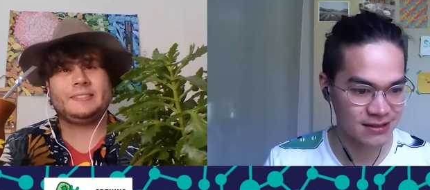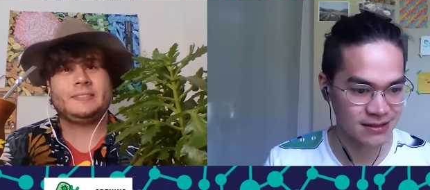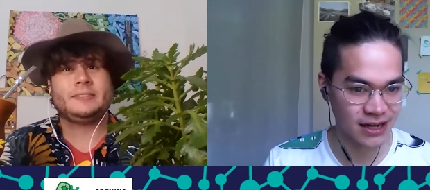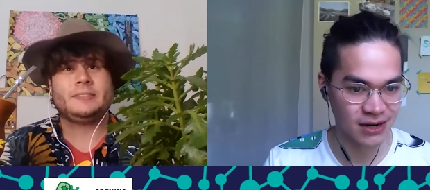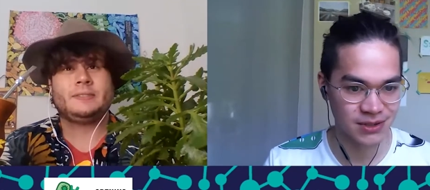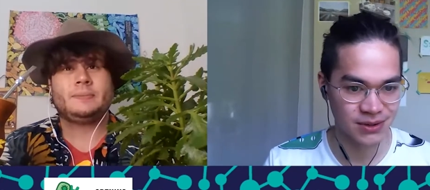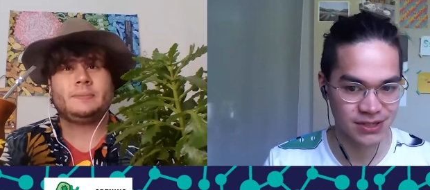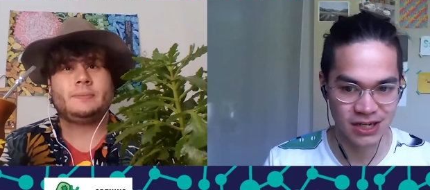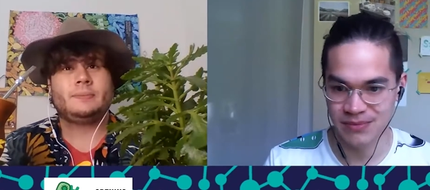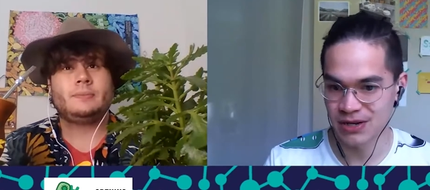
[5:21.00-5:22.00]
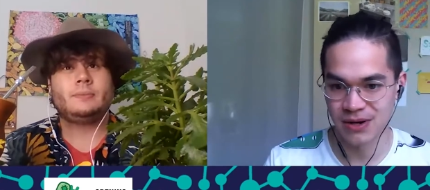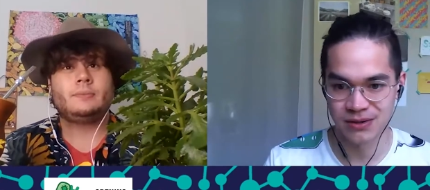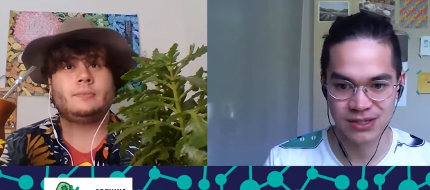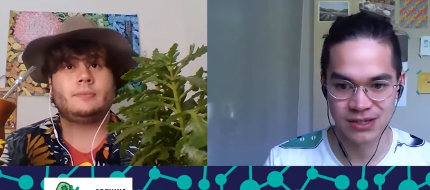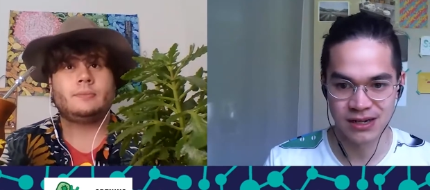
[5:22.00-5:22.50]
Speaker 1: Guilherme, do you want to talk a bit
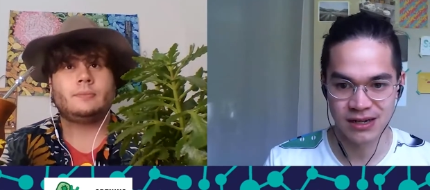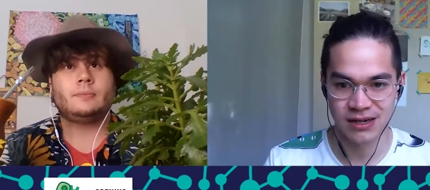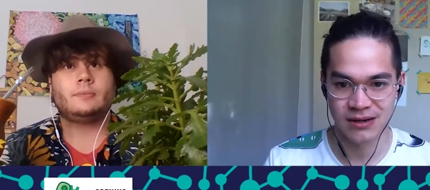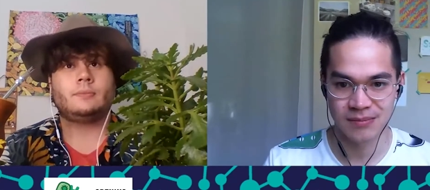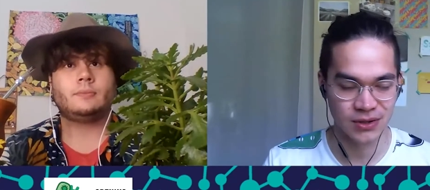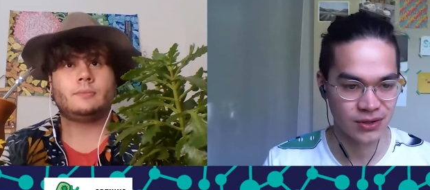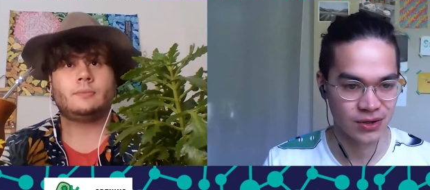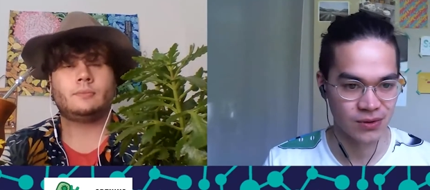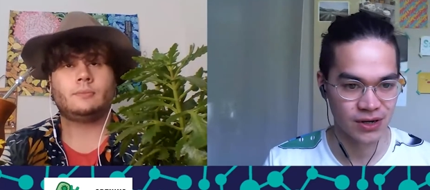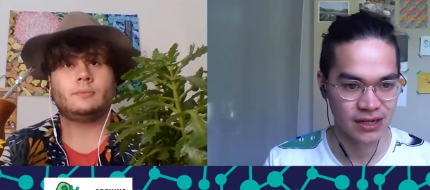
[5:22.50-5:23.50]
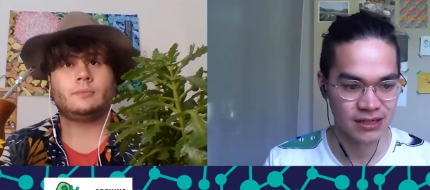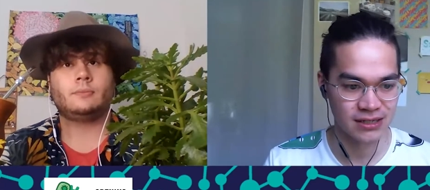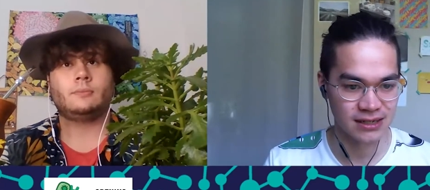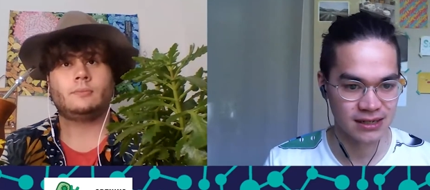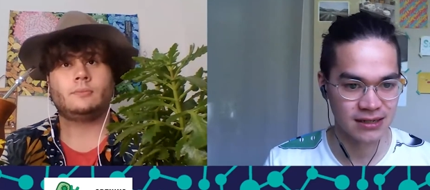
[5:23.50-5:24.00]
about uh, about your work and
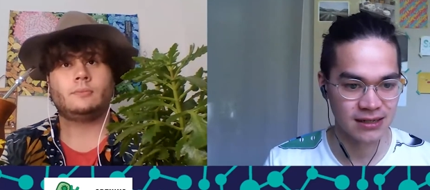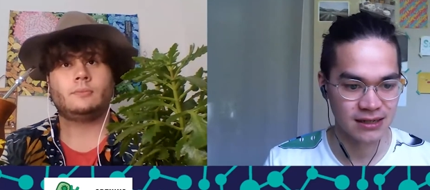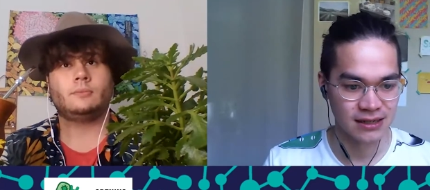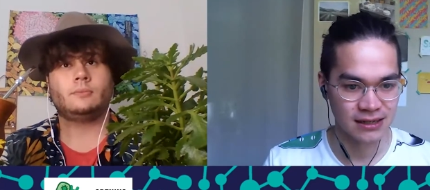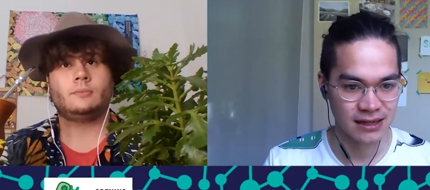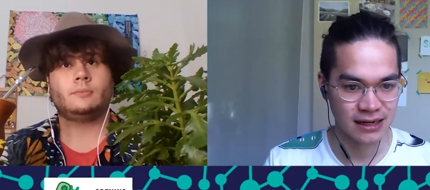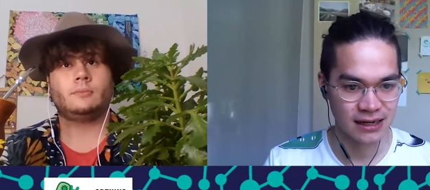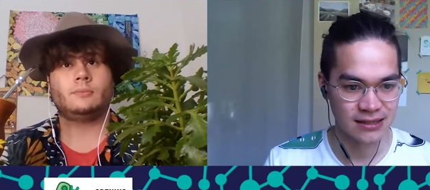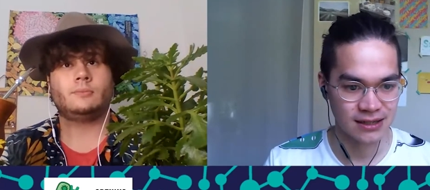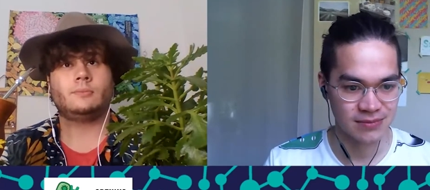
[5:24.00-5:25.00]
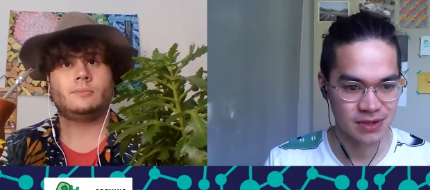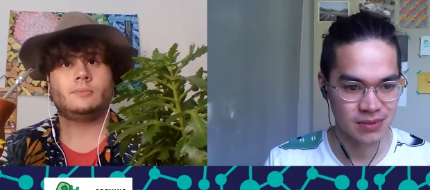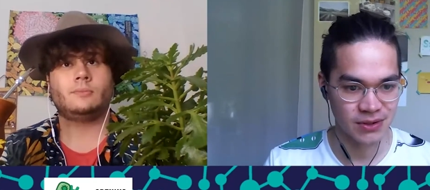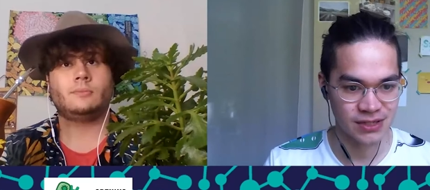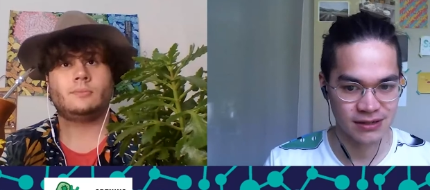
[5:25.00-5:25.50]
uh, uh, tell us a bit
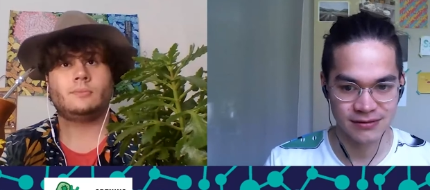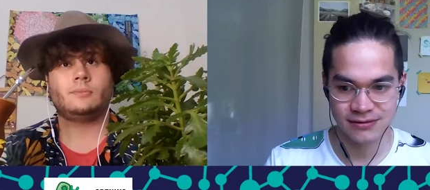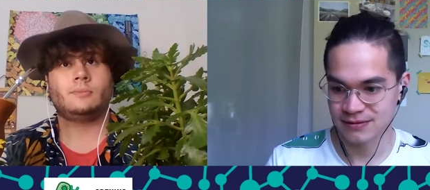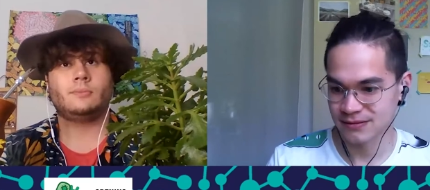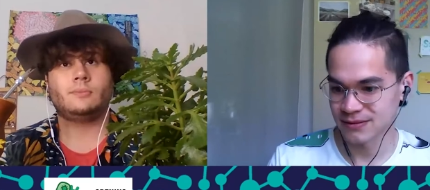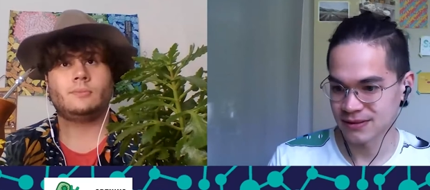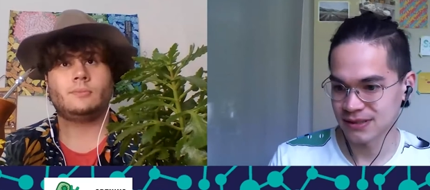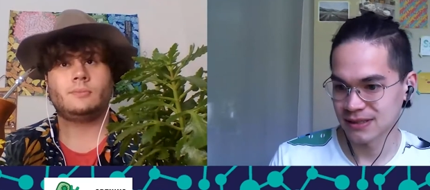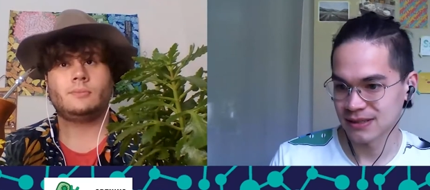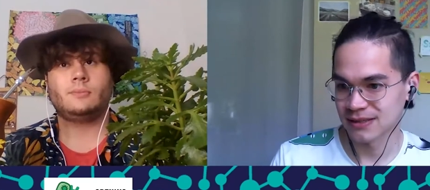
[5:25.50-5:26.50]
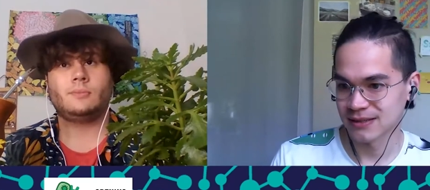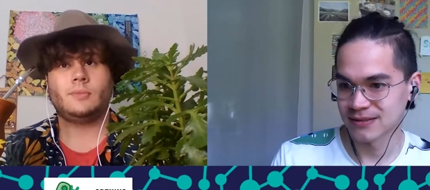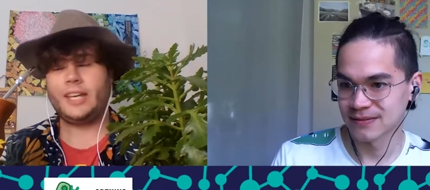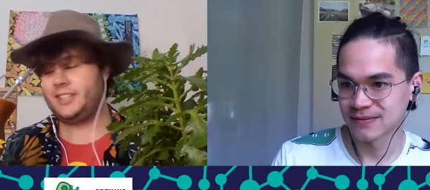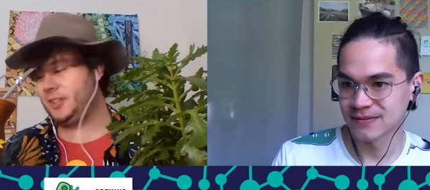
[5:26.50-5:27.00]
about yourself?
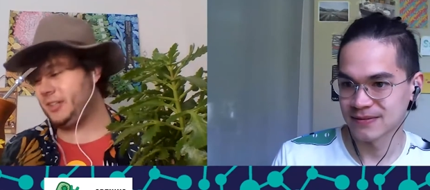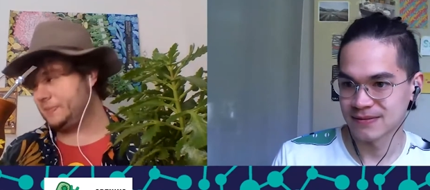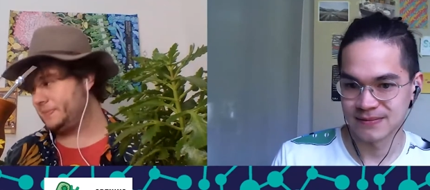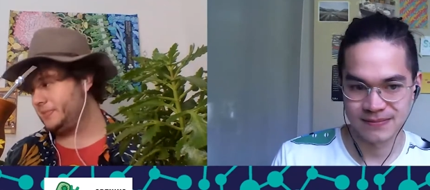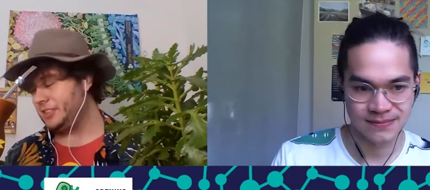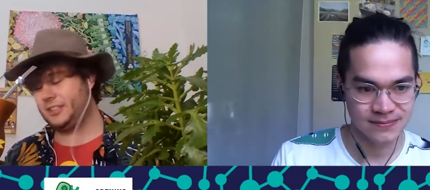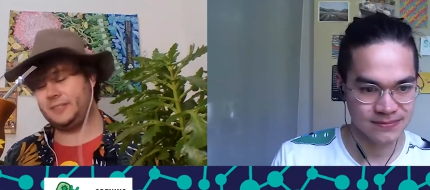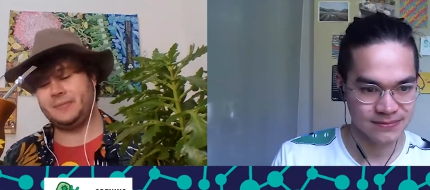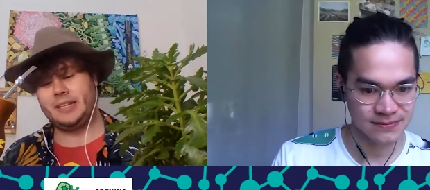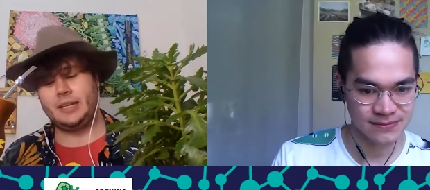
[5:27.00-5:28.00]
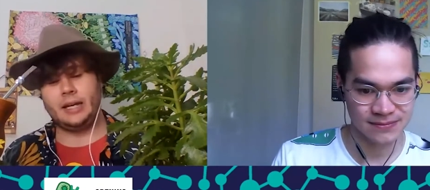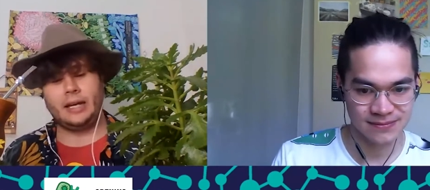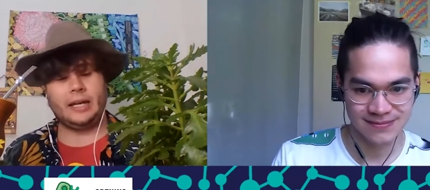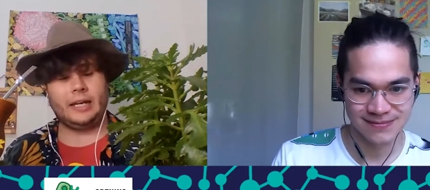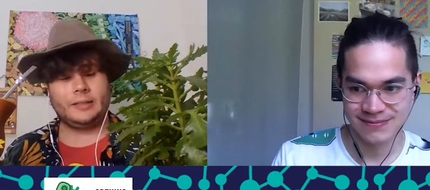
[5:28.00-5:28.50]
Speaker 2: Yeah, sure, sure.
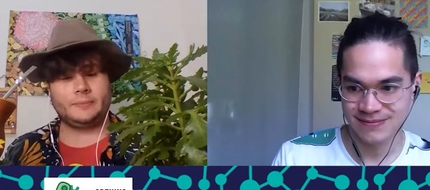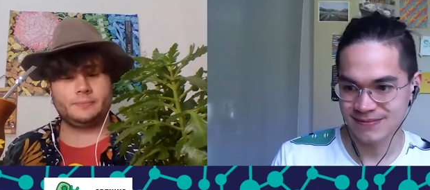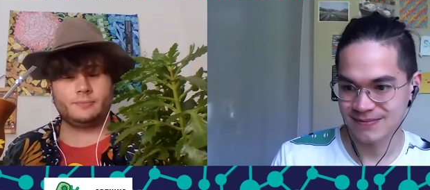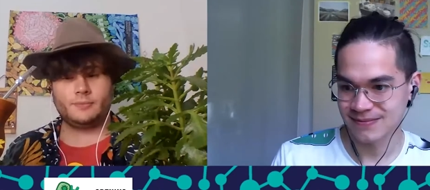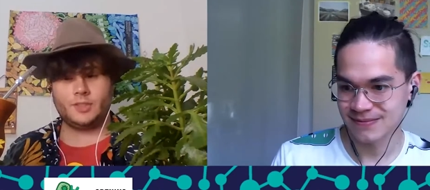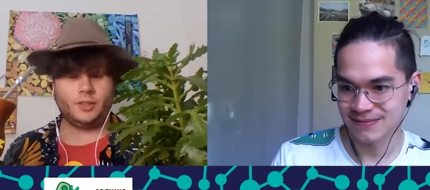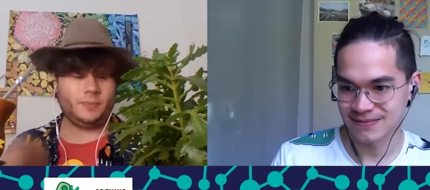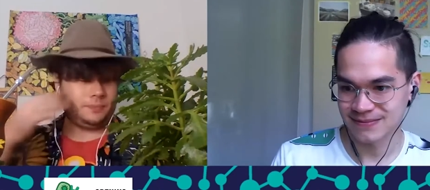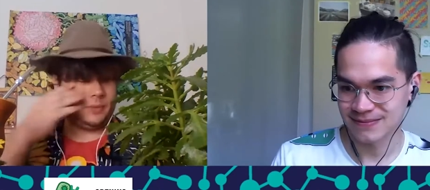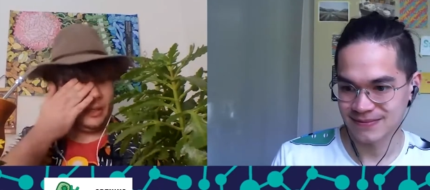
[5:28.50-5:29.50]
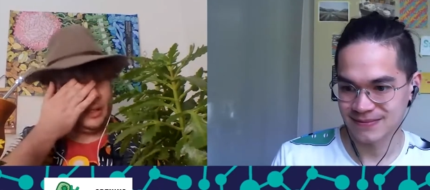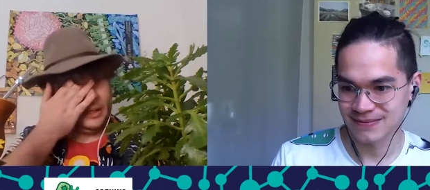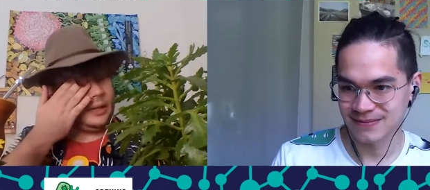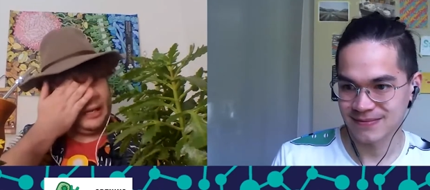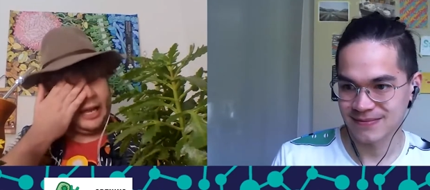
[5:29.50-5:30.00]
Um, so
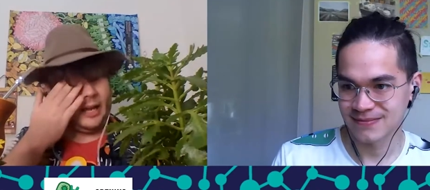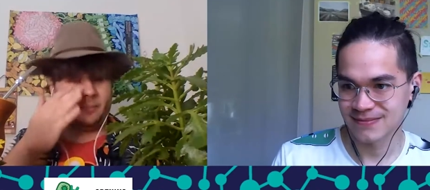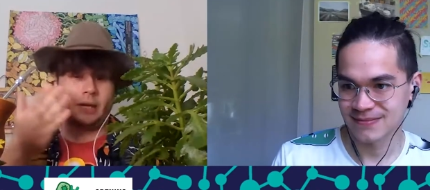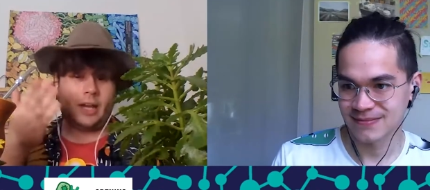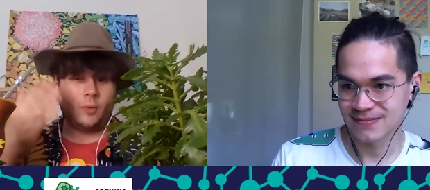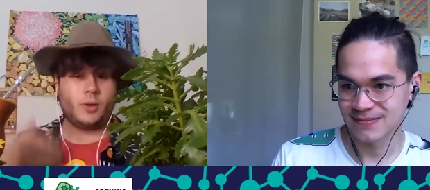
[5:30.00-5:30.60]
I'm,